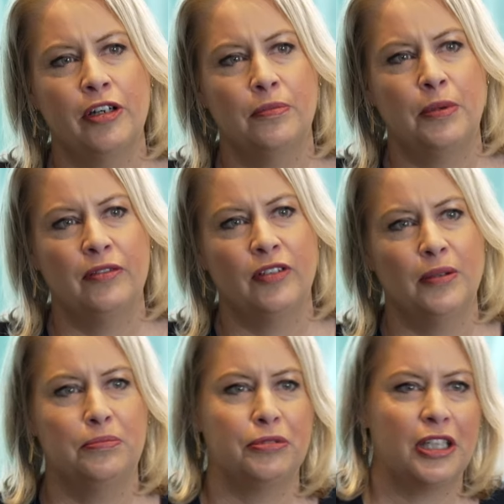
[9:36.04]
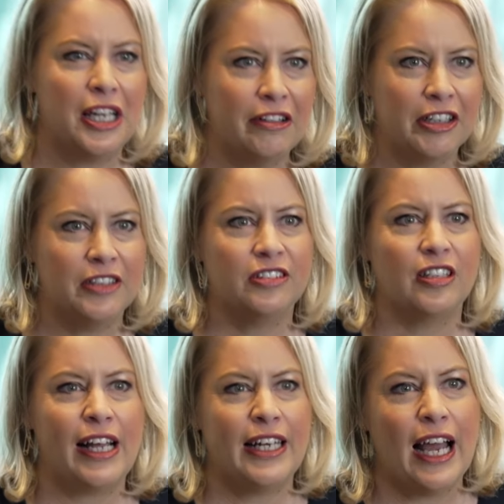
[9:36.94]
a bit of a precarious
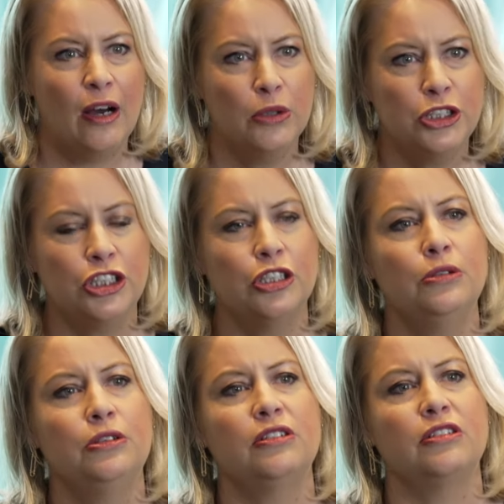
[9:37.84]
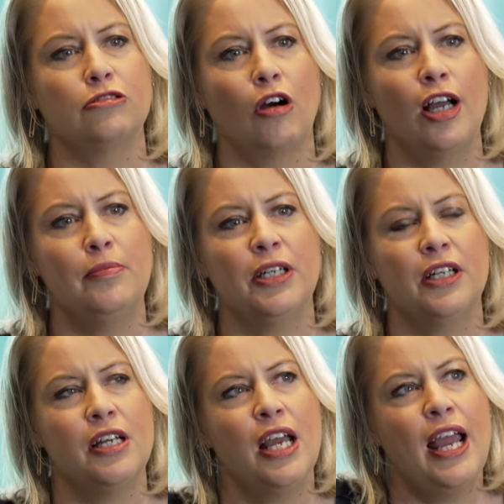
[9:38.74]
state. How would you describe it?
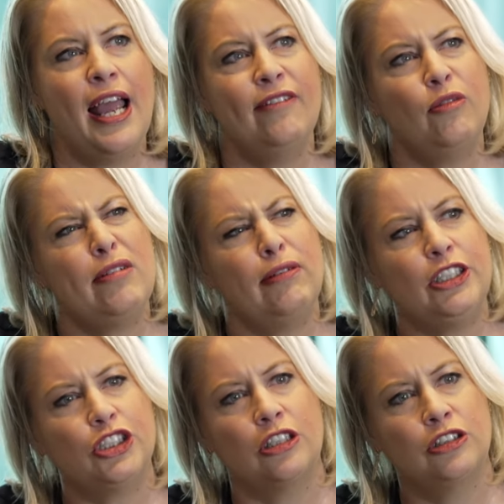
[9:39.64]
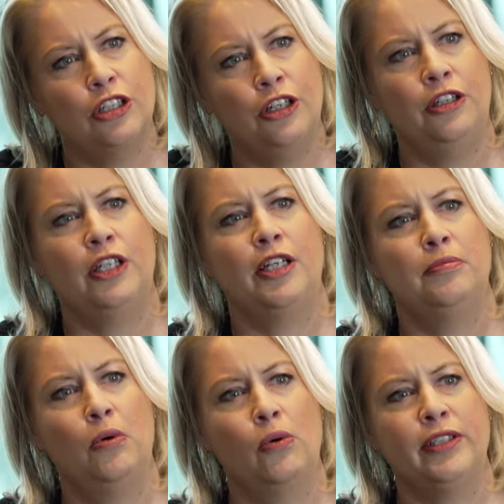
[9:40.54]
And have we reached a turning
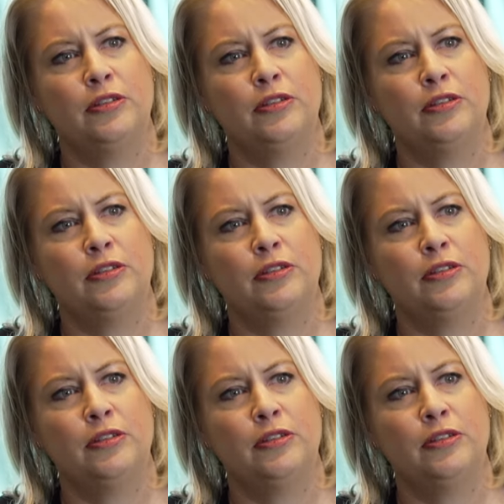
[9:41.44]
point